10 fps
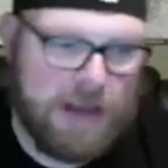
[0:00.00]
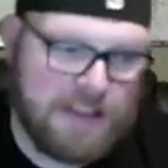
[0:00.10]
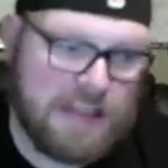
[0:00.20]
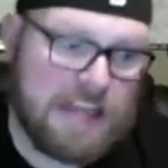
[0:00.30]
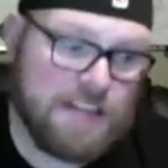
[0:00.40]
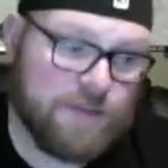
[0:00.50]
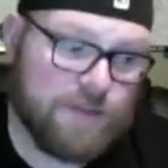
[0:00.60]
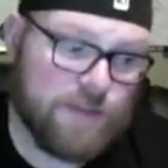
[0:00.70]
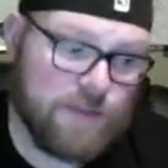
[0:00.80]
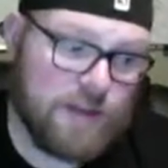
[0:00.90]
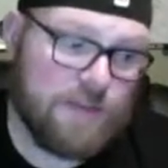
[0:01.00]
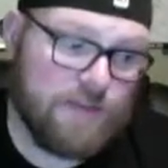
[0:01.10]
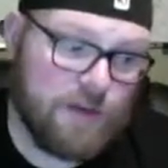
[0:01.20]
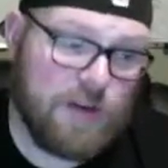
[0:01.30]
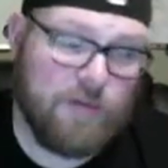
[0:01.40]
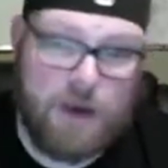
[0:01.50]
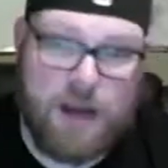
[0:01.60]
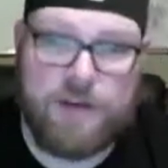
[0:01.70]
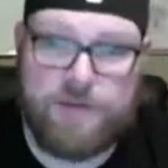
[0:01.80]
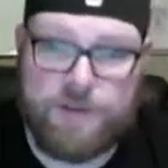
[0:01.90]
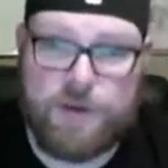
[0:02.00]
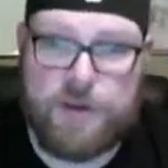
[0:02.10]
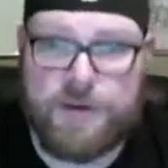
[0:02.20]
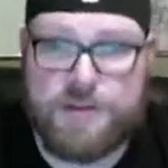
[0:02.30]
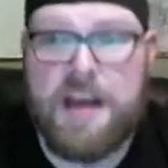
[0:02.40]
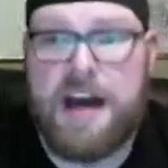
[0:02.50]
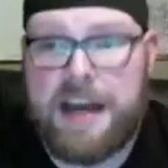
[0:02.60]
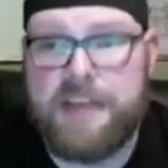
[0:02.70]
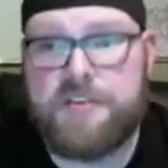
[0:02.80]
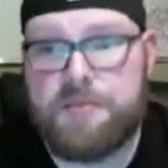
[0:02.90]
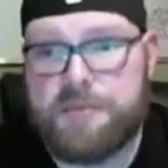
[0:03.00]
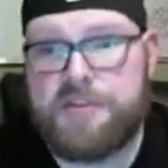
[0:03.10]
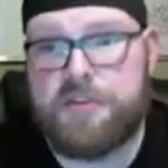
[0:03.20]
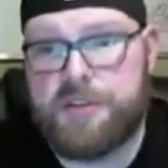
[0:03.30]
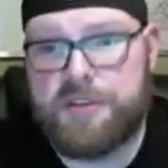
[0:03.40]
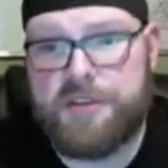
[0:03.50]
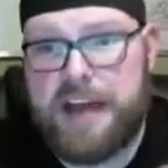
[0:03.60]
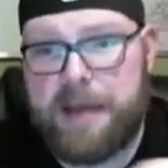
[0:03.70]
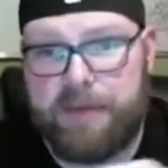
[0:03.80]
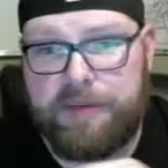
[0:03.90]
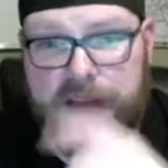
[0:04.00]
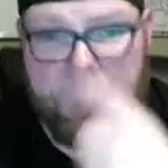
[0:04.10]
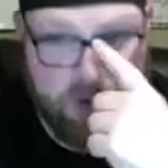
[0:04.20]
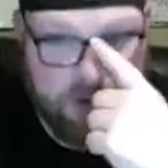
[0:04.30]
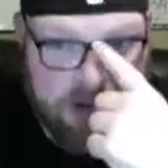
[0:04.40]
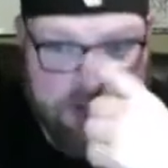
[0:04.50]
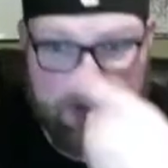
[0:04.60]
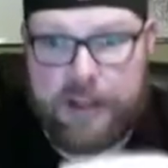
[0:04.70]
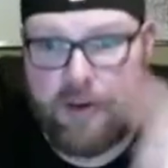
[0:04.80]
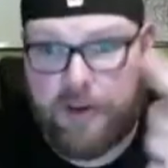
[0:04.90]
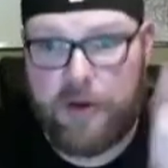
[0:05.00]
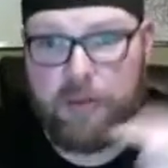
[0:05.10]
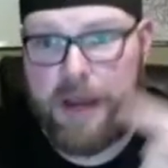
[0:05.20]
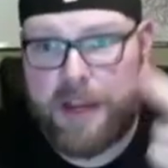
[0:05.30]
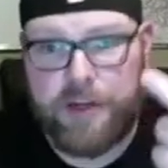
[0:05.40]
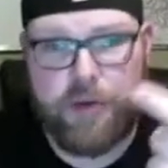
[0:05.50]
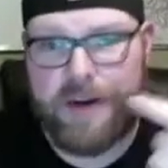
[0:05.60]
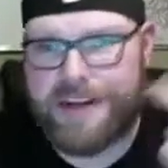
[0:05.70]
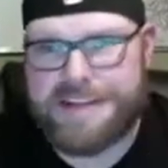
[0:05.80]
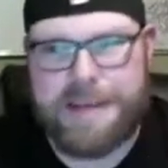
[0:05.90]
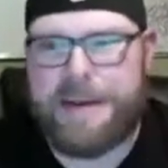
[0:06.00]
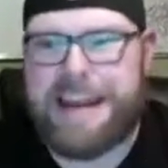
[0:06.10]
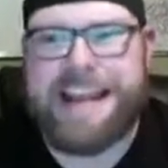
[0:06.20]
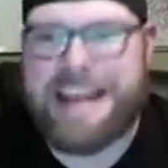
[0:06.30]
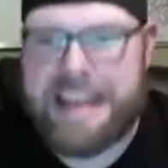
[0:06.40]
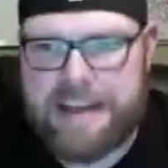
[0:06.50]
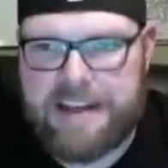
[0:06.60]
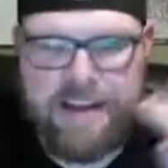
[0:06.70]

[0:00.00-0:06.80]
That's the first iPhone I've bought in a few years. I used to be so much of an Apple fanboy that every year I would buy a new one because I'm an idiot.